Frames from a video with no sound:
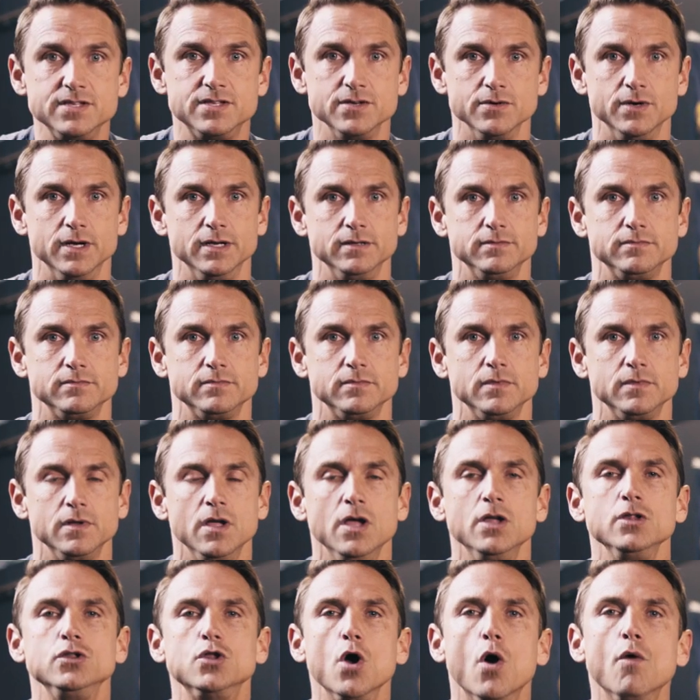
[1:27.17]
into it,
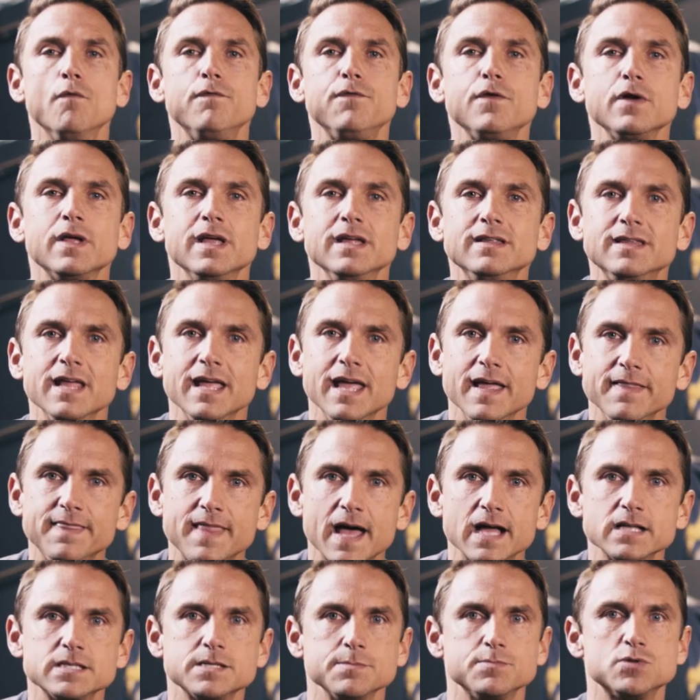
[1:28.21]
don't forget to hit
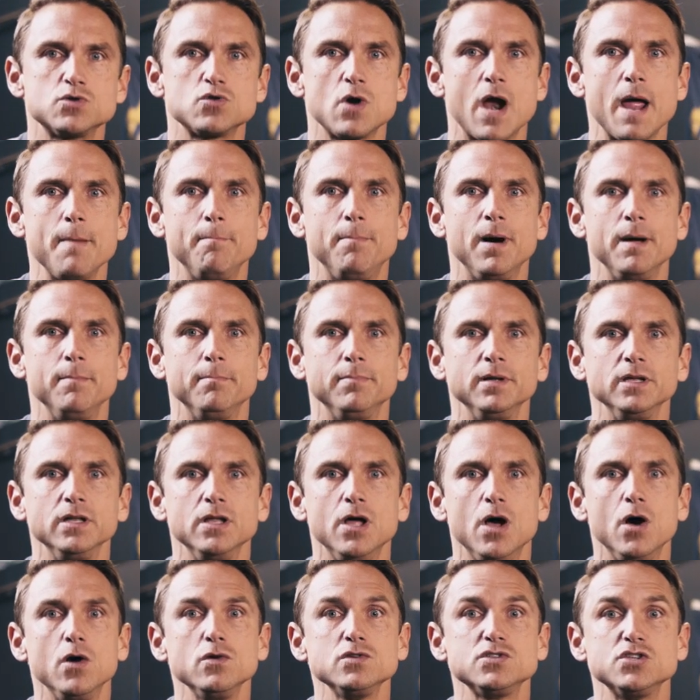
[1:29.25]
that subscribe button
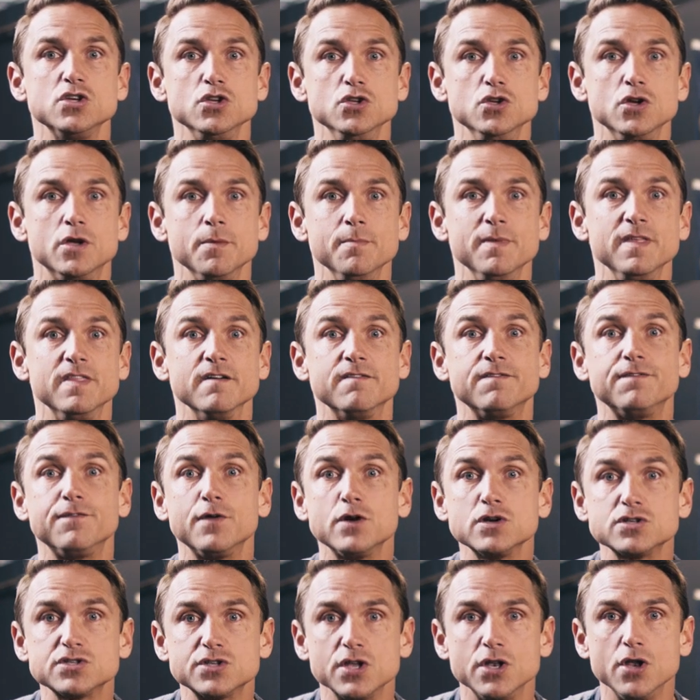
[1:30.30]
below so you can be the
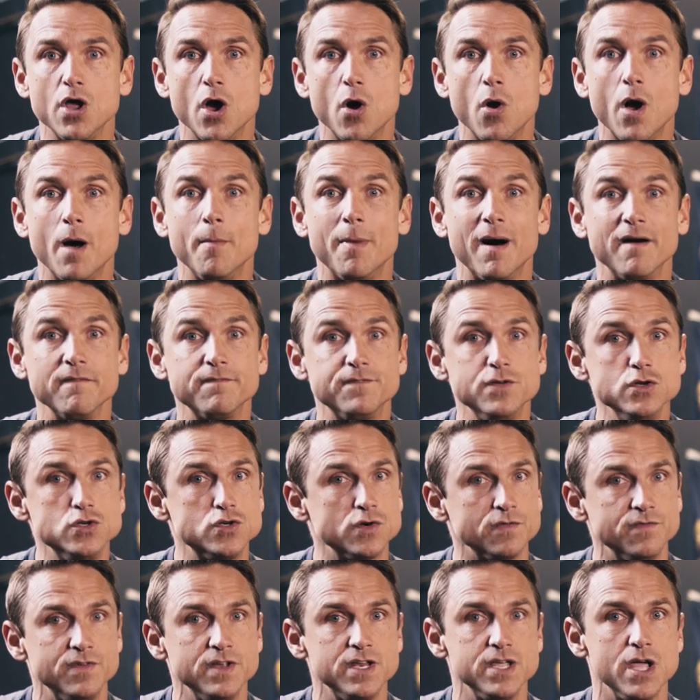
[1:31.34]
first to know about
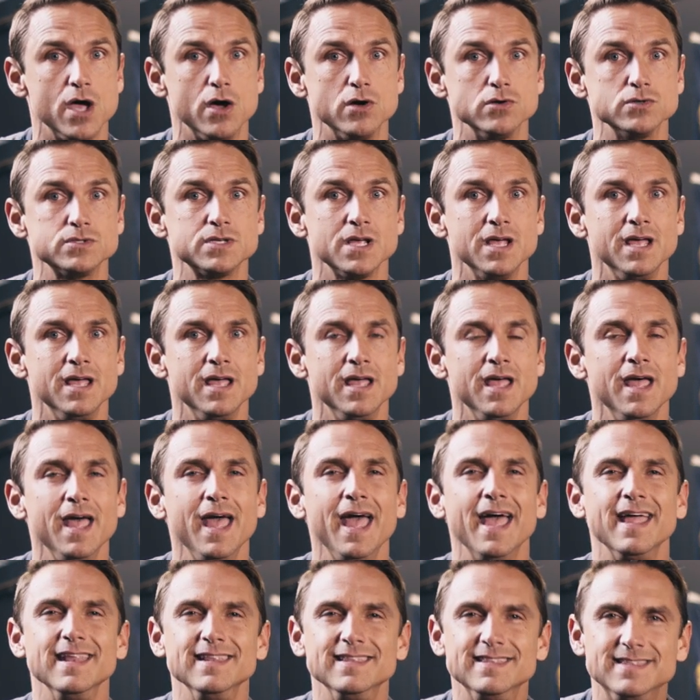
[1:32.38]
future videos
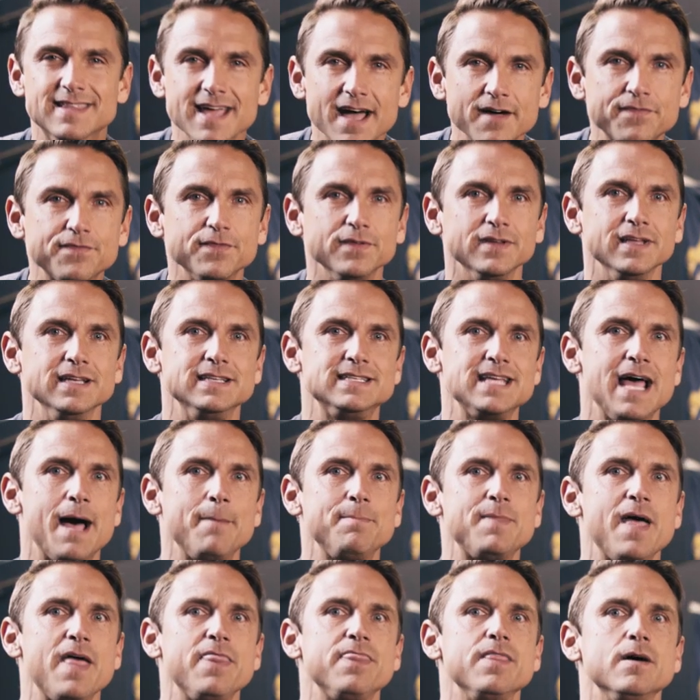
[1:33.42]
and definitely
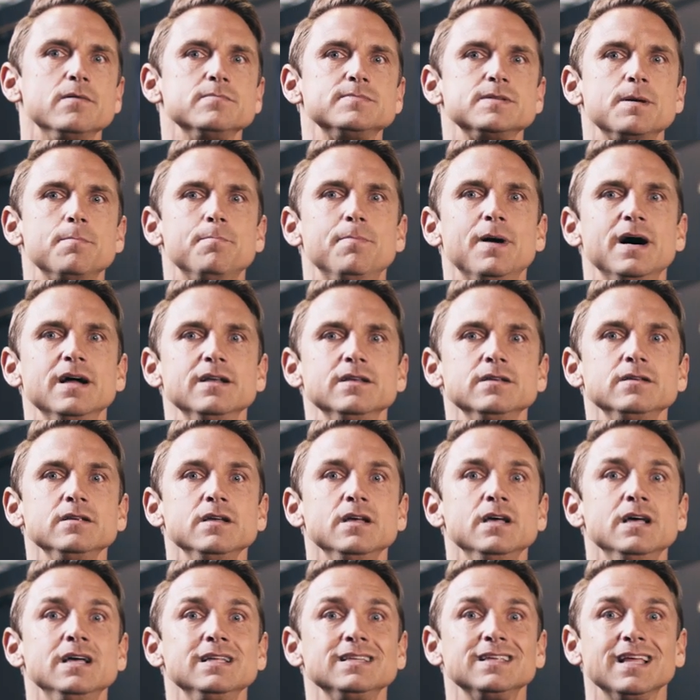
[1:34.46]
tap that thumbs up button
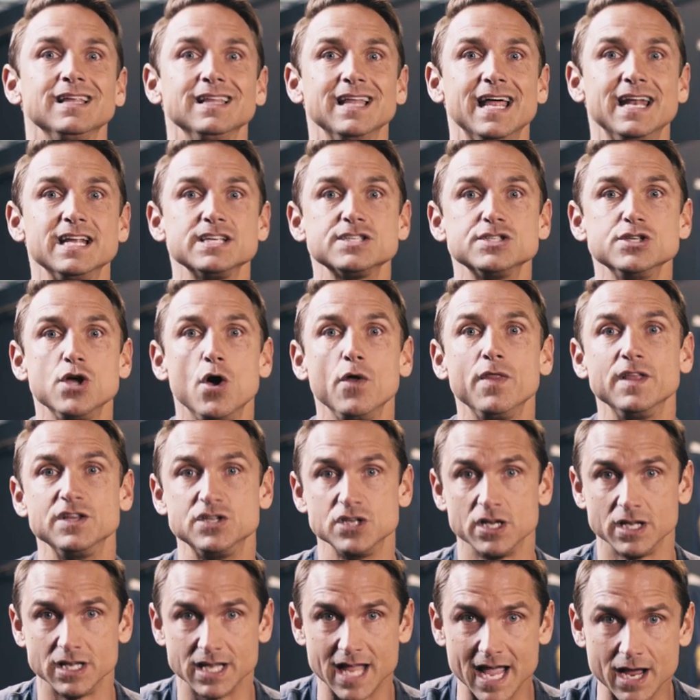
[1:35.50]
to let us know
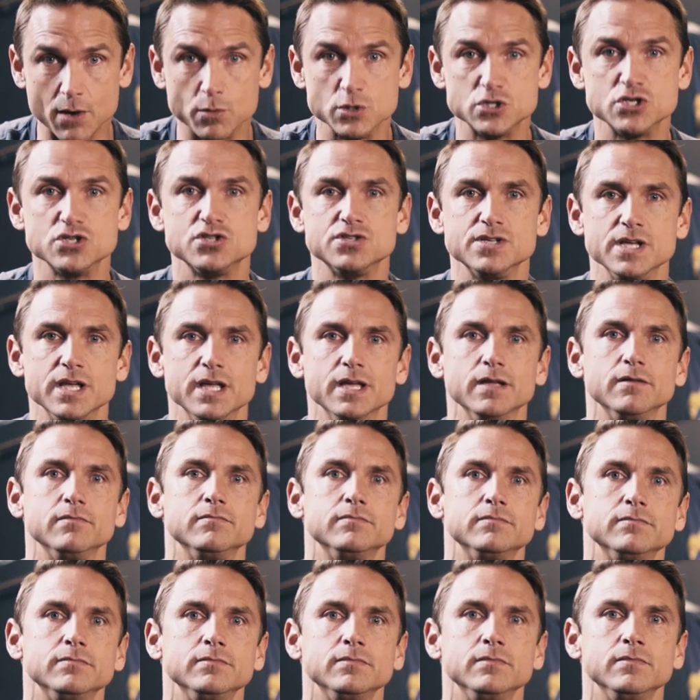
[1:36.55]
that you like what you're seeing.
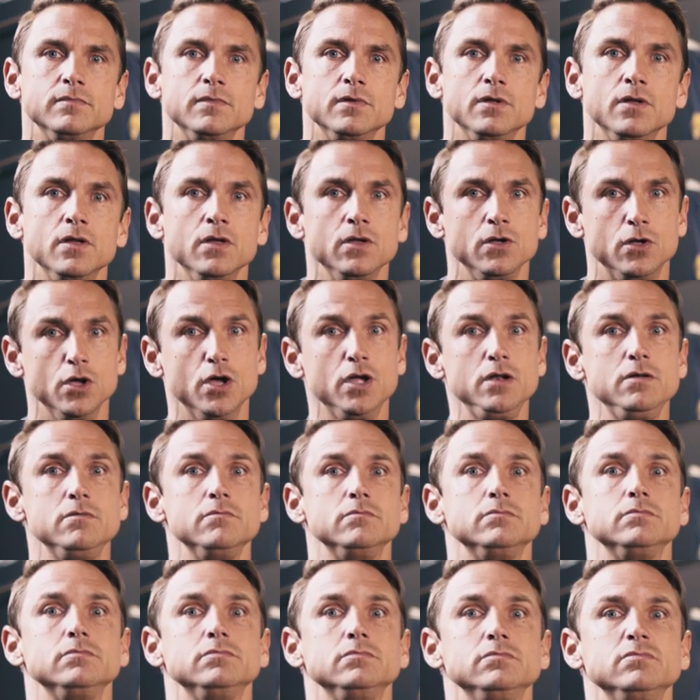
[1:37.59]
Good?
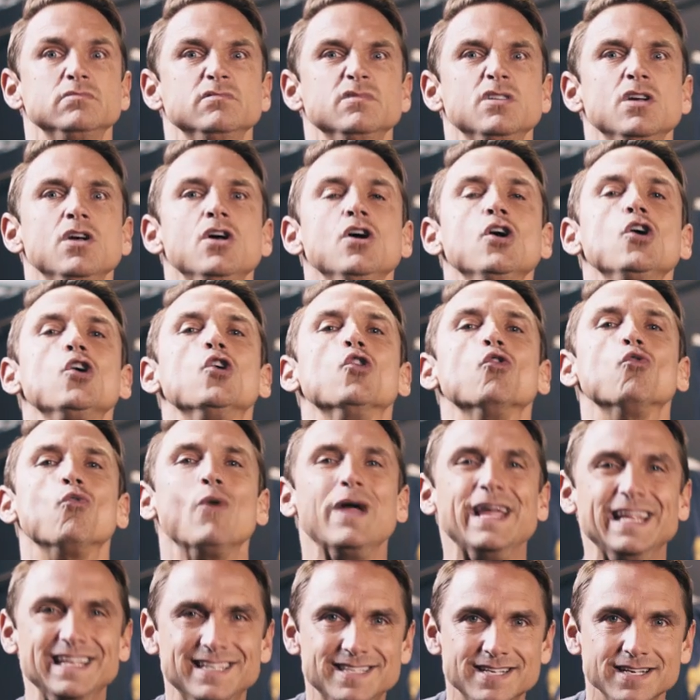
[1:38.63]

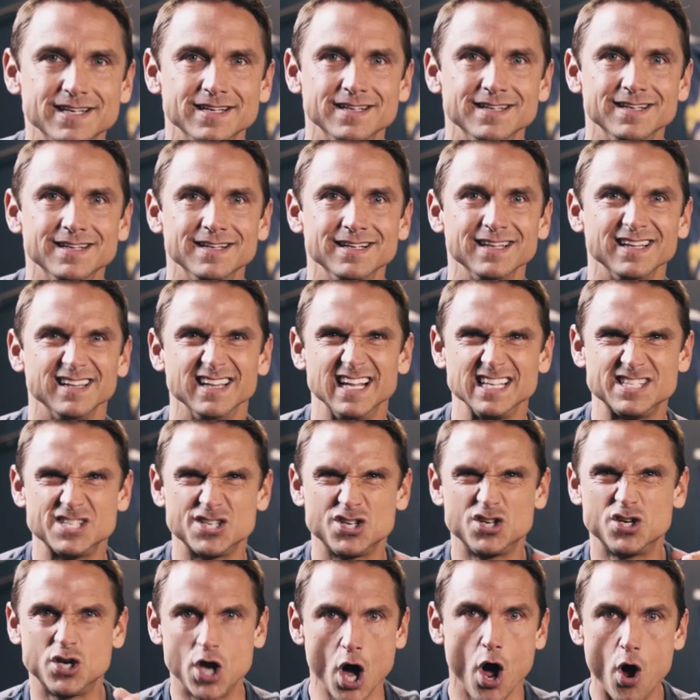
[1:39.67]
Great. Let's
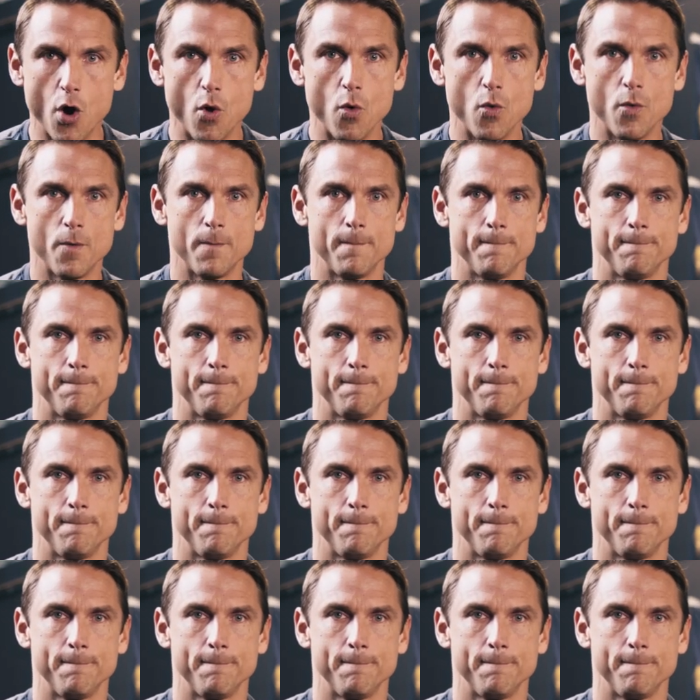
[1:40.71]
go.